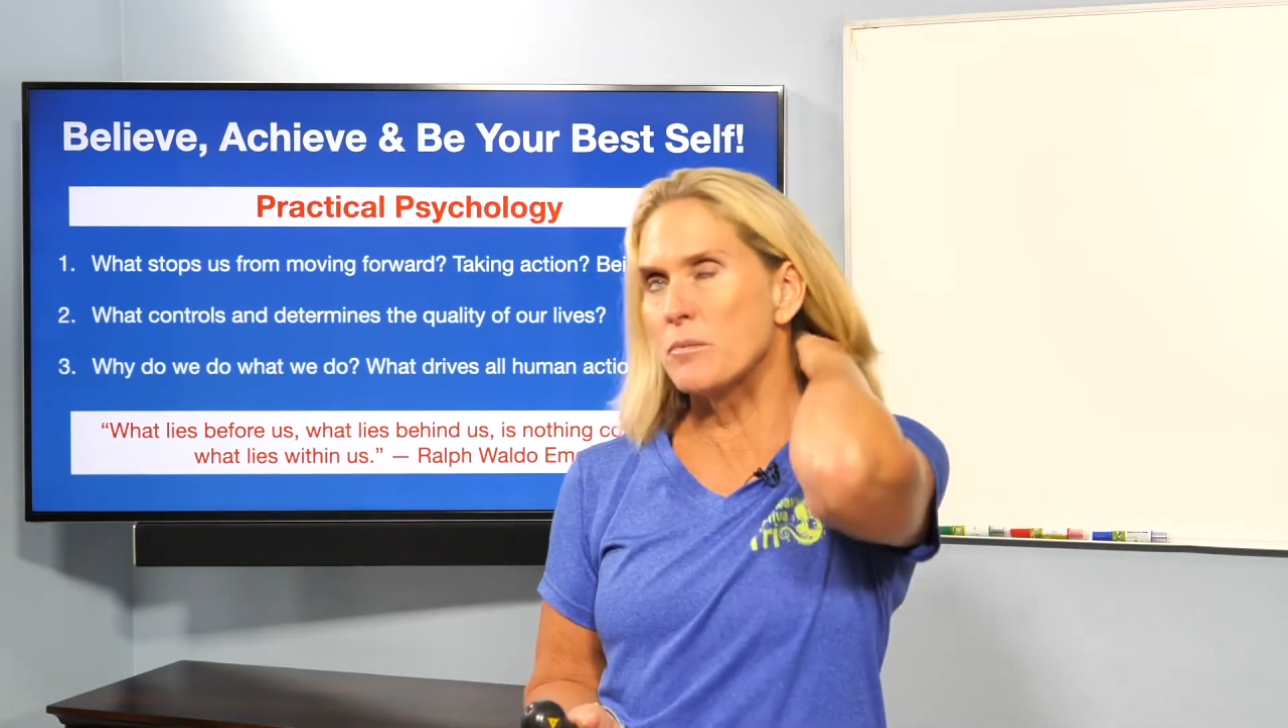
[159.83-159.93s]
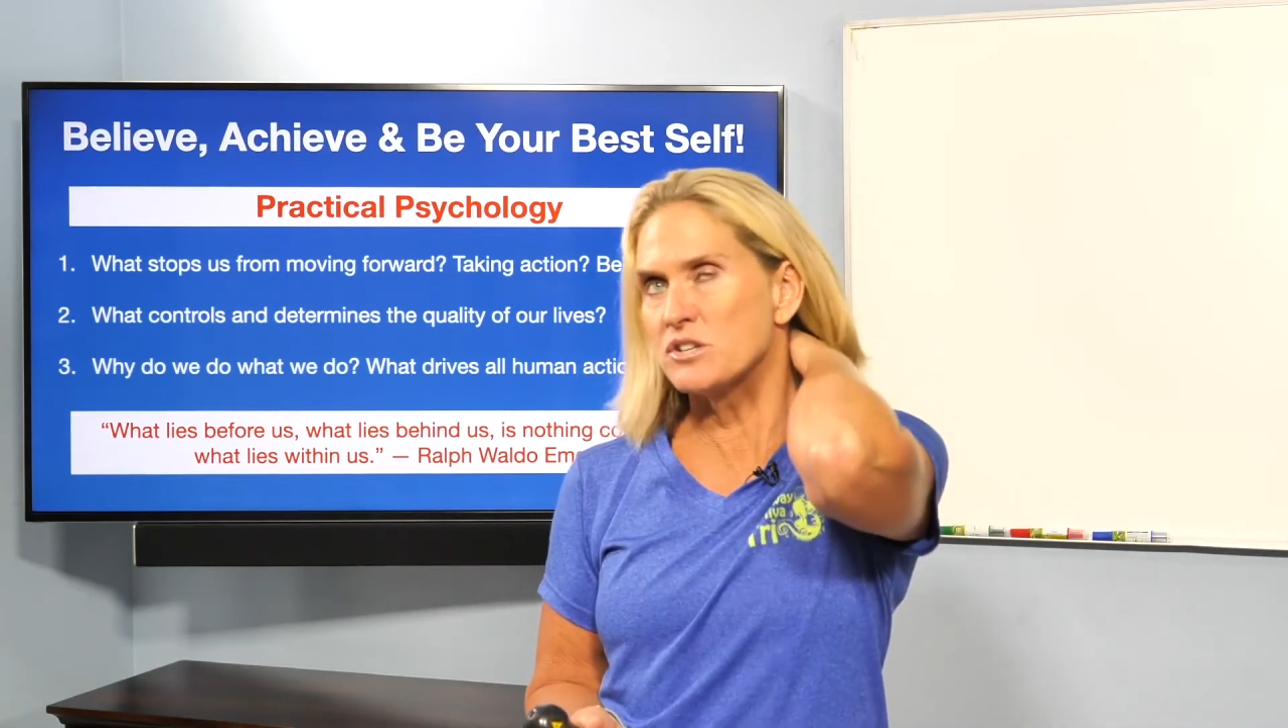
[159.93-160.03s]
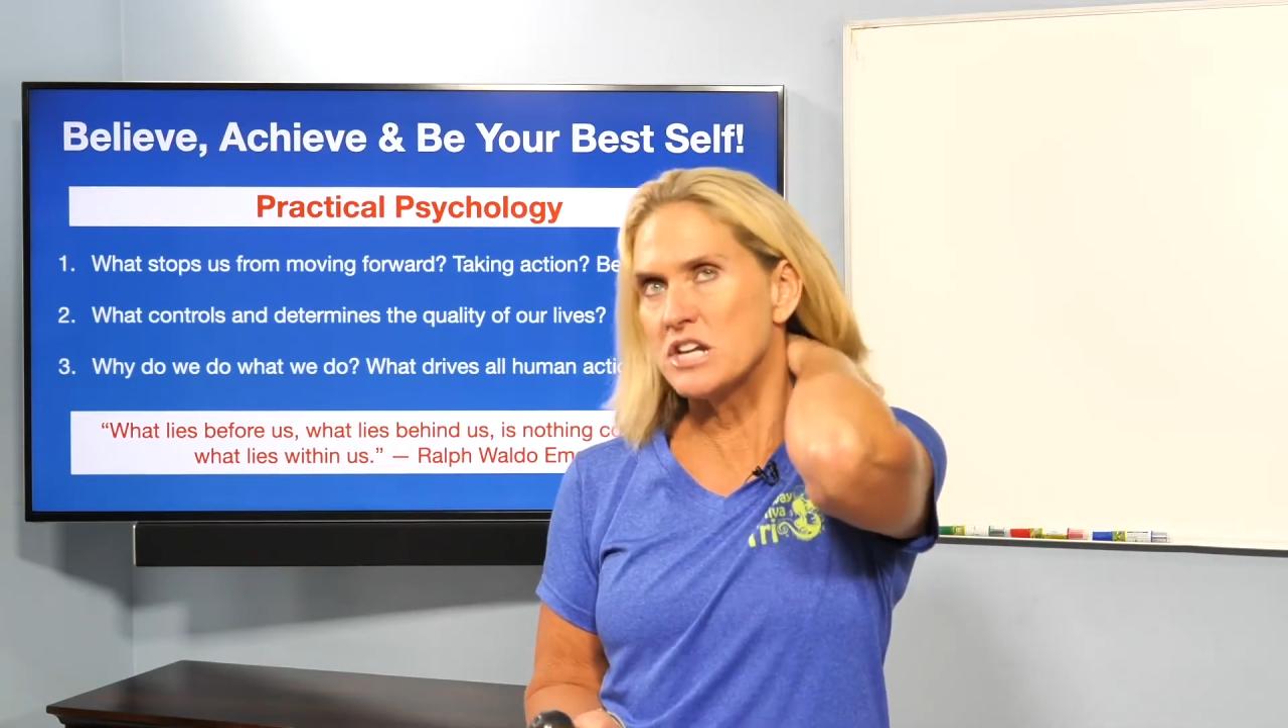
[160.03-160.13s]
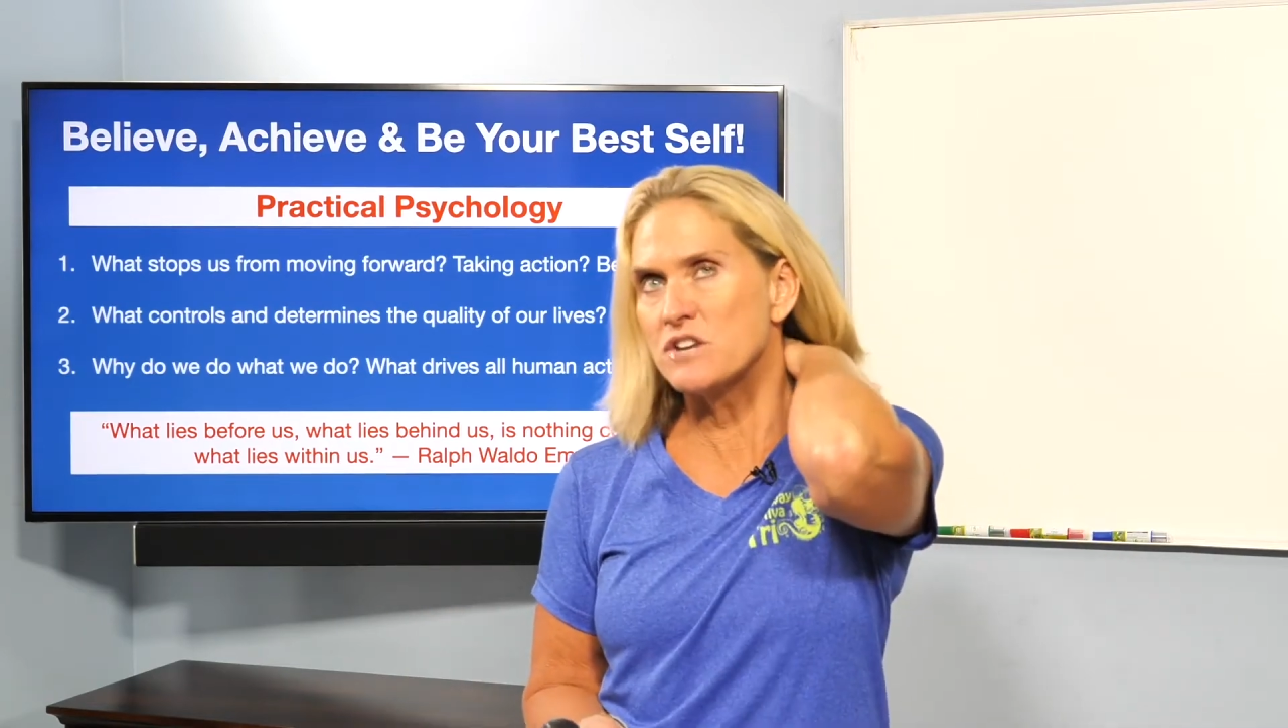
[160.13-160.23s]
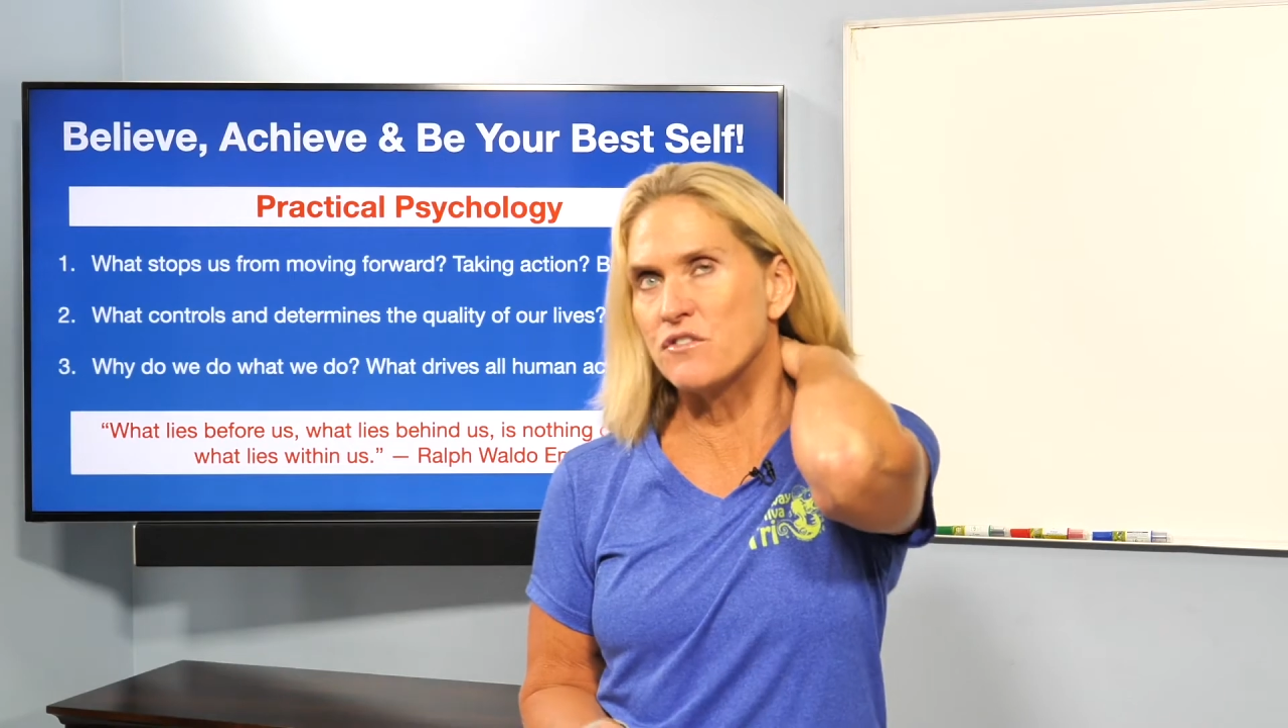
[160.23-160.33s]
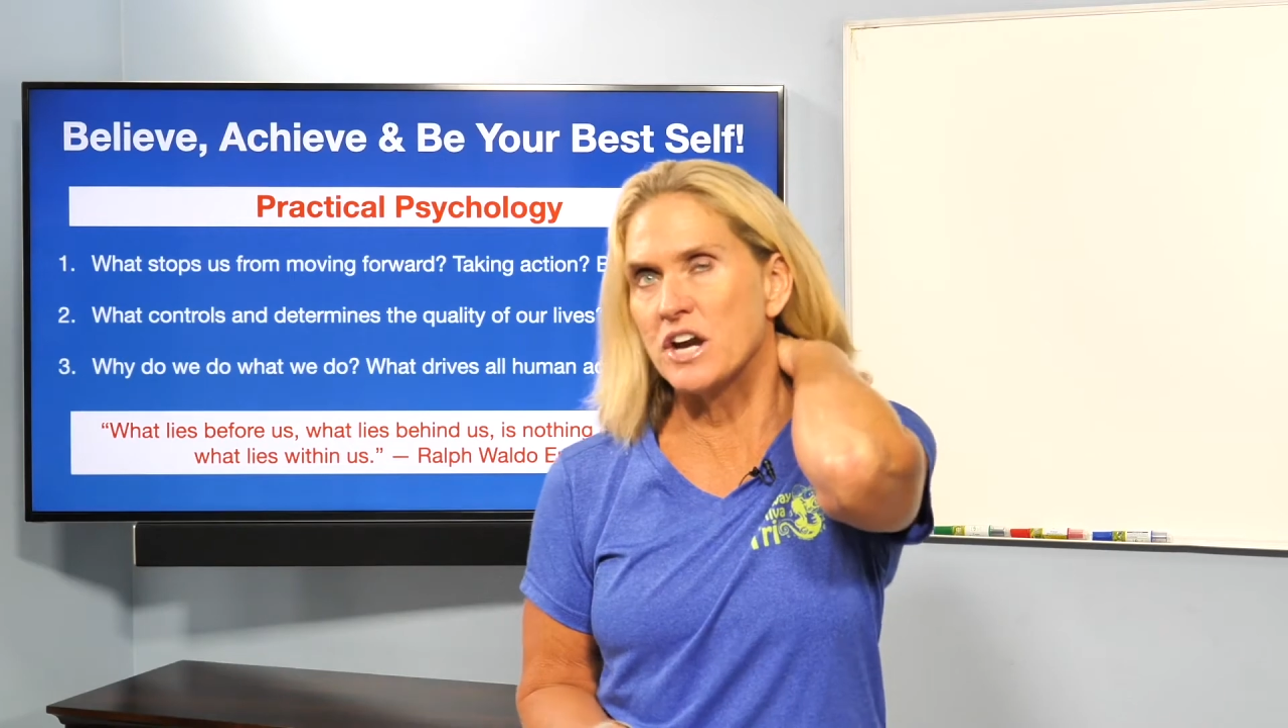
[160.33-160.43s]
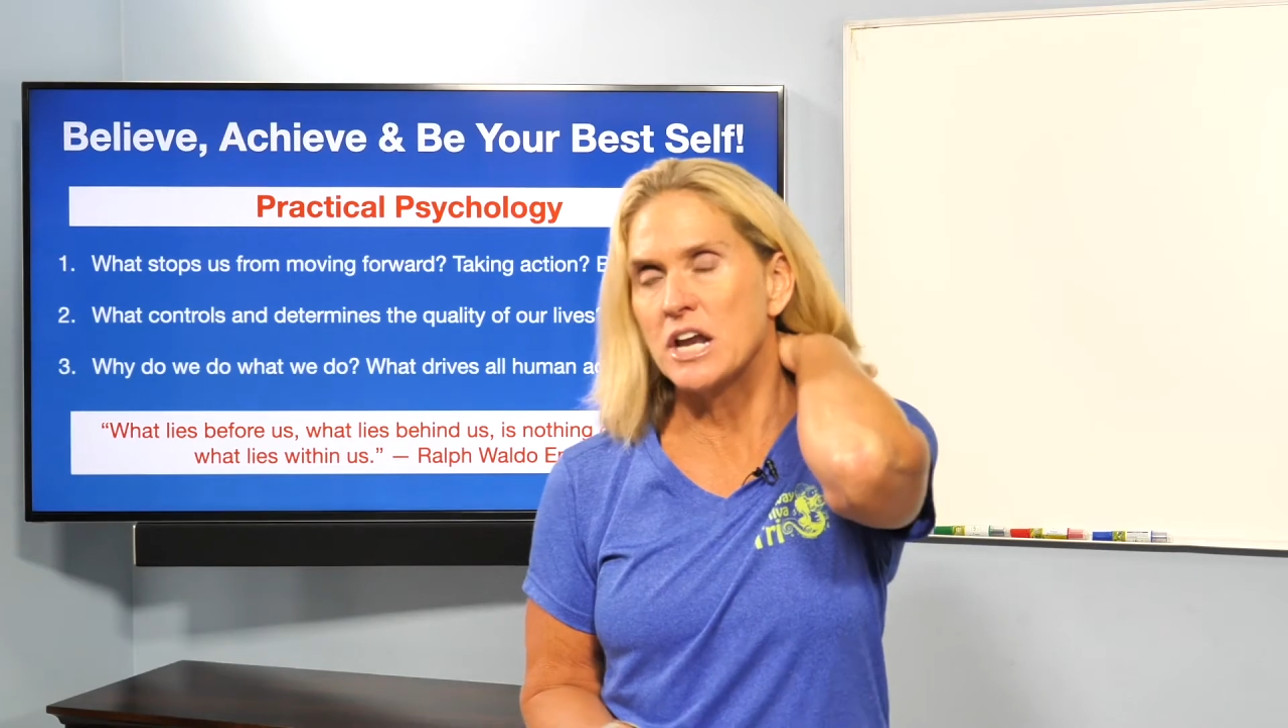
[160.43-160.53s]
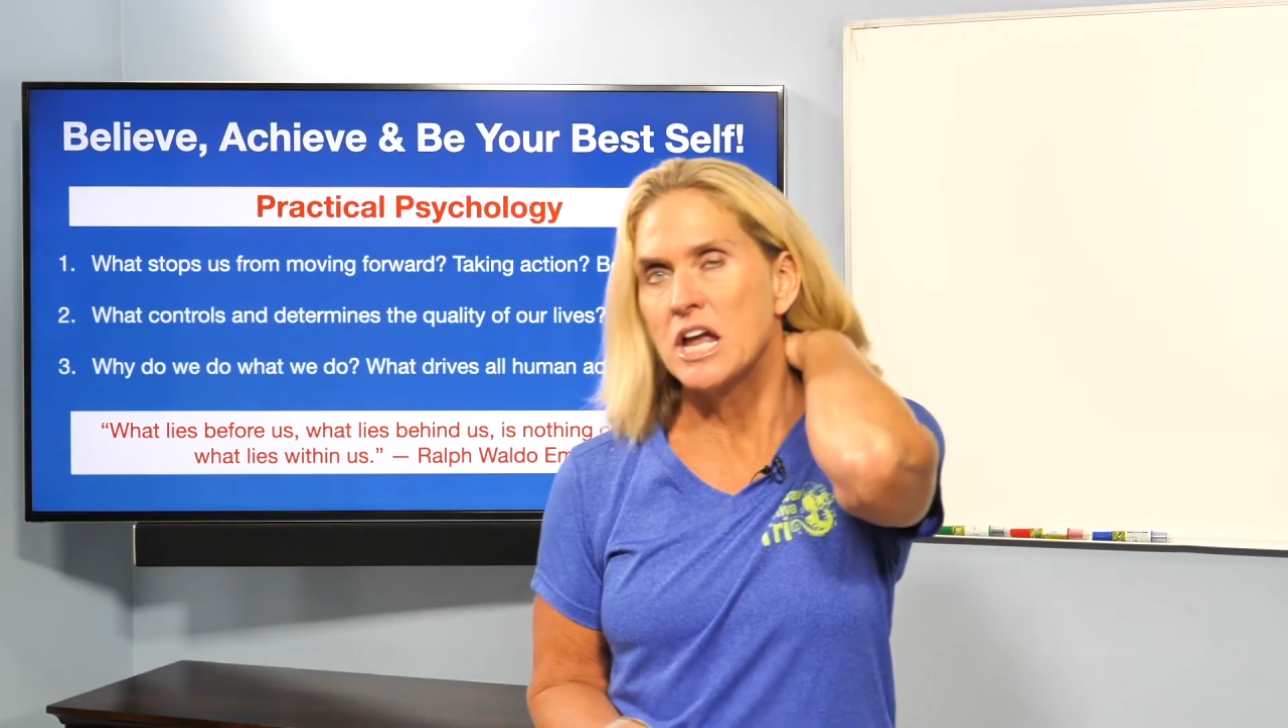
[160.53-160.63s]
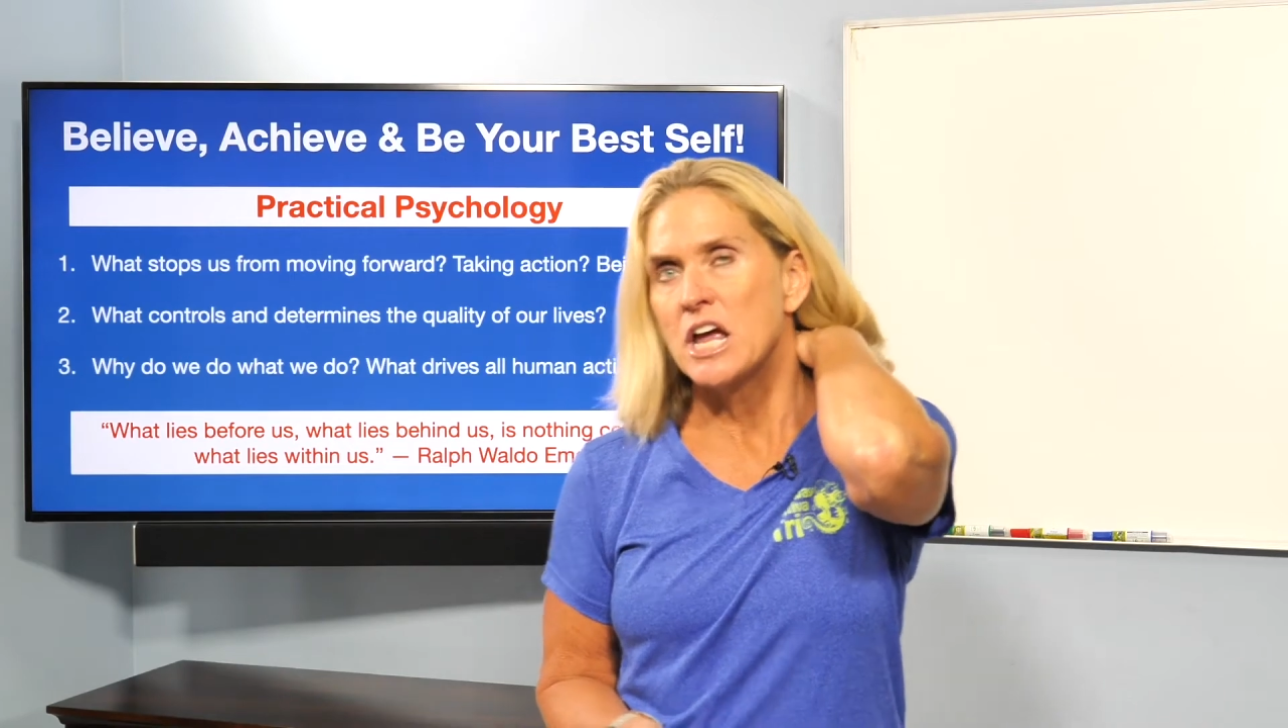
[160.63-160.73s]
stage fright,